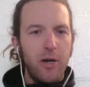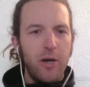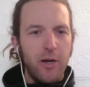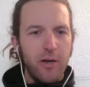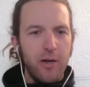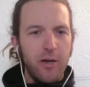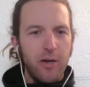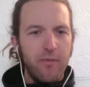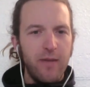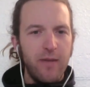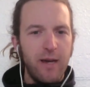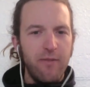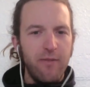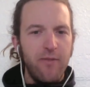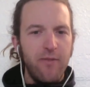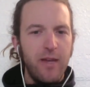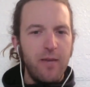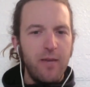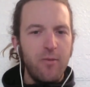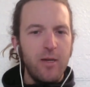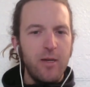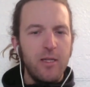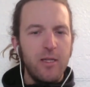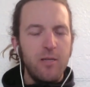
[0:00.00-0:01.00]
part of that
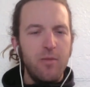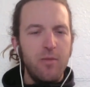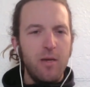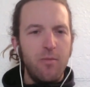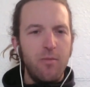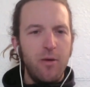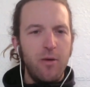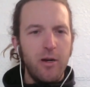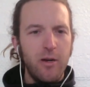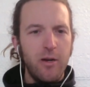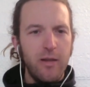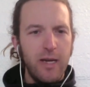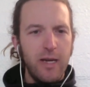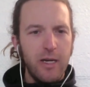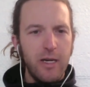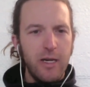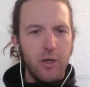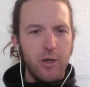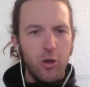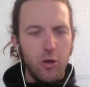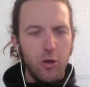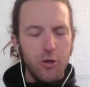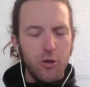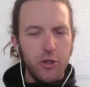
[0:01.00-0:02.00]
family, to be a part of that
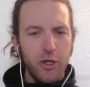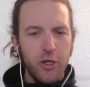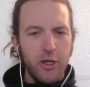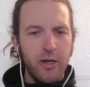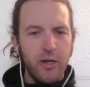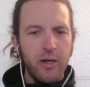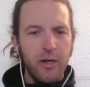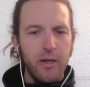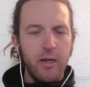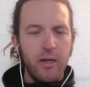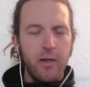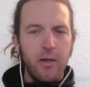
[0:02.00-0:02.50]
culture